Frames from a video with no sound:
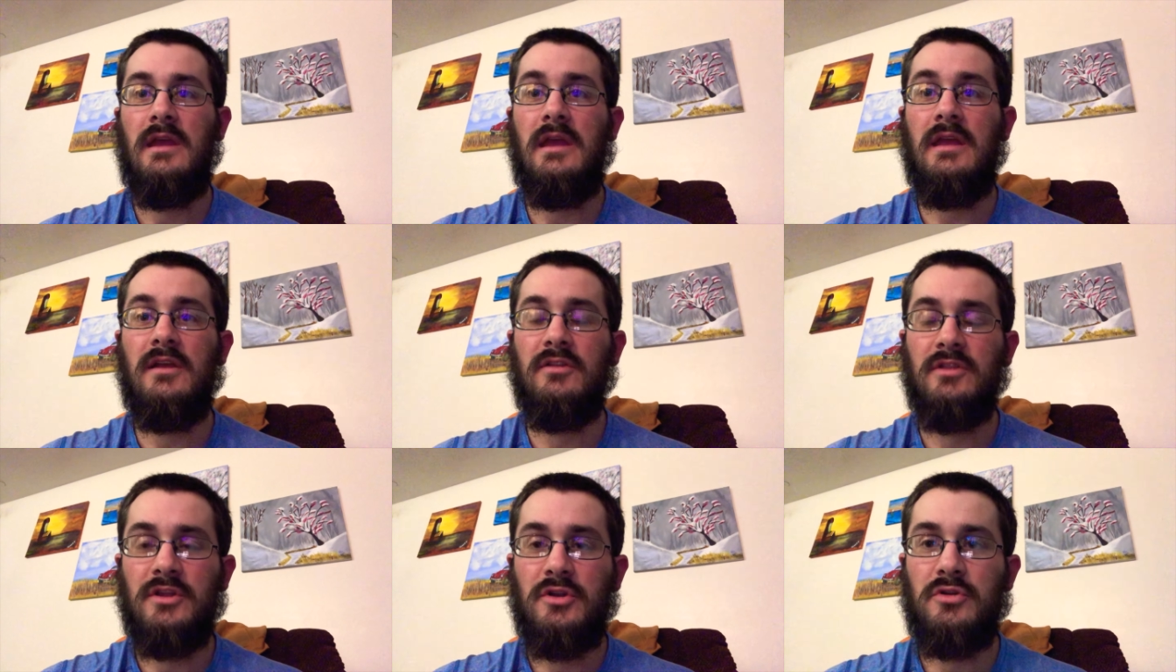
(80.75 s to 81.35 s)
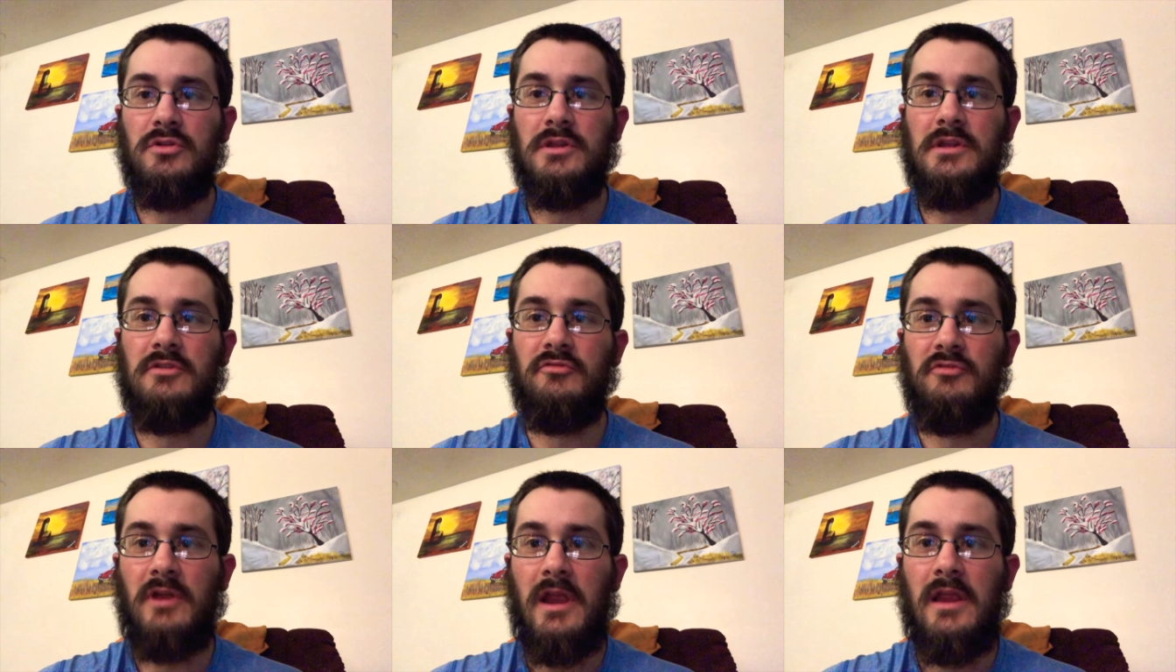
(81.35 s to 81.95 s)
It literally
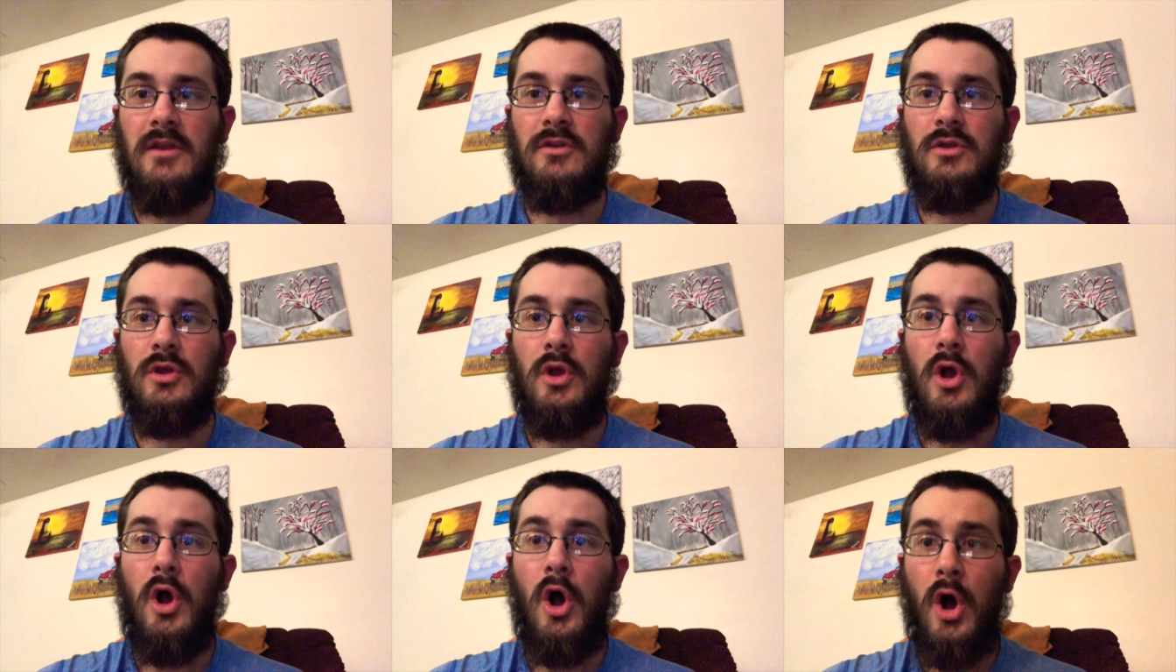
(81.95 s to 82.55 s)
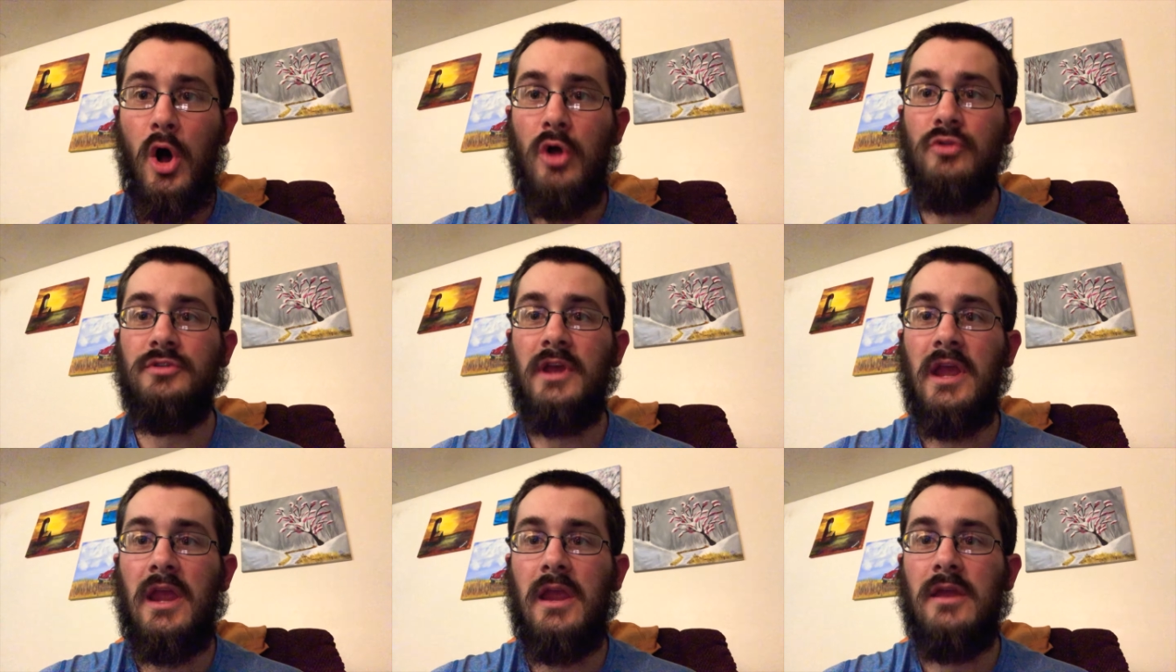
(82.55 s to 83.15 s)
rained all
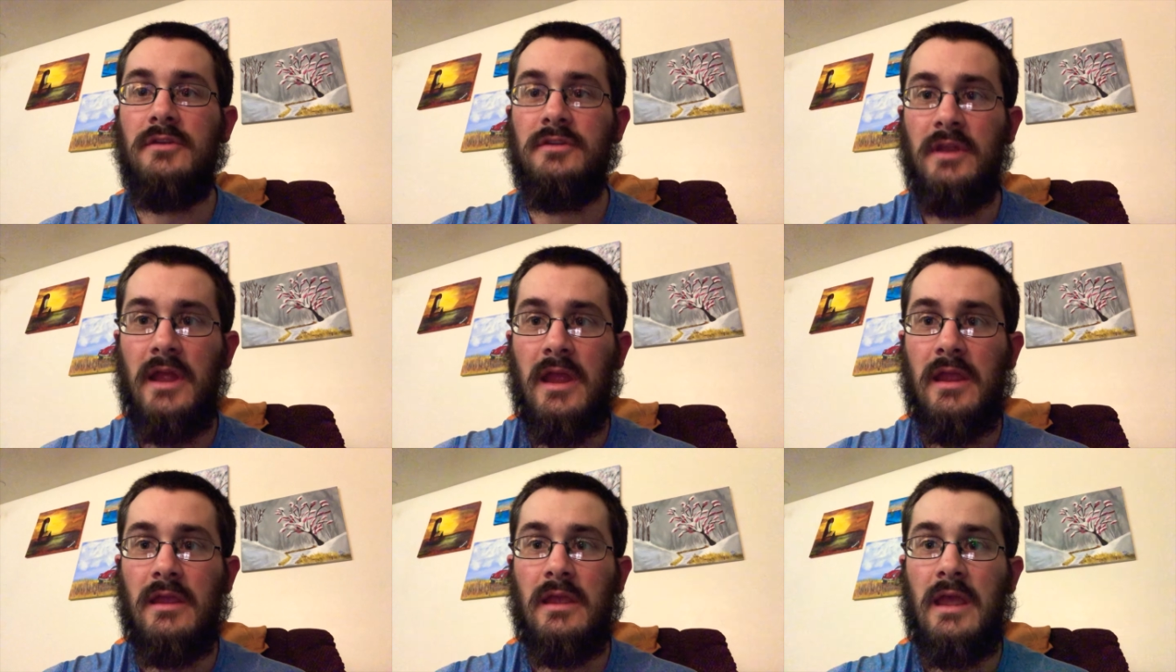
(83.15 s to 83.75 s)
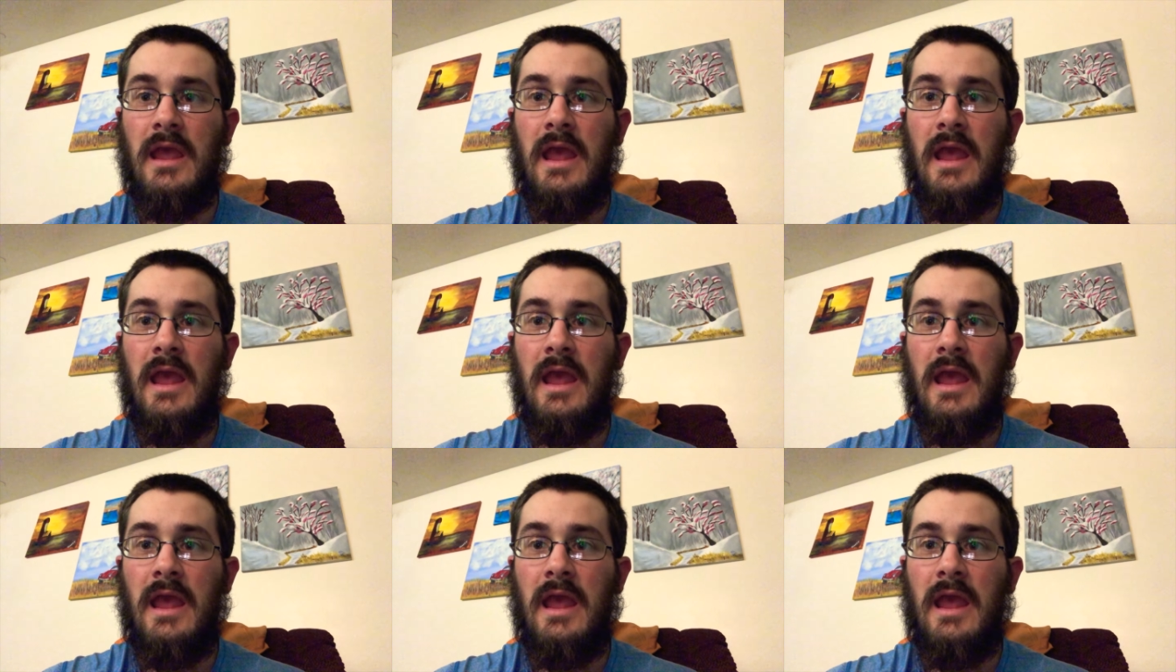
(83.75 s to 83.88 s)
day today.